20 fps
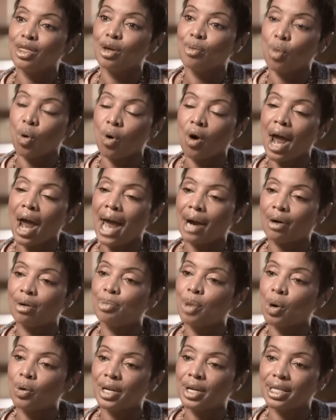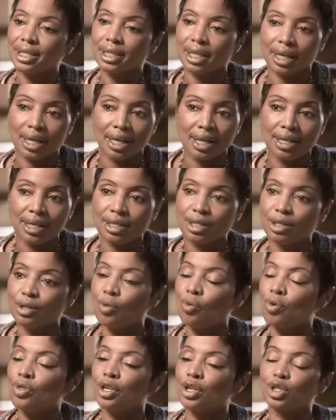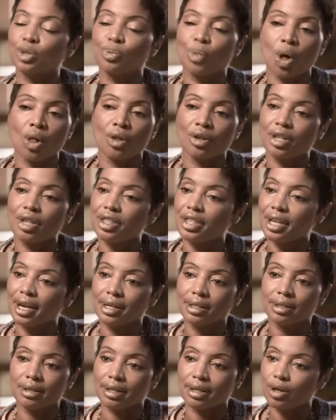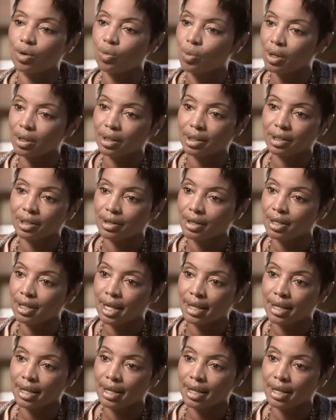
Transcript: The more acrimonious it is, the, the smaller the things that they're willing to,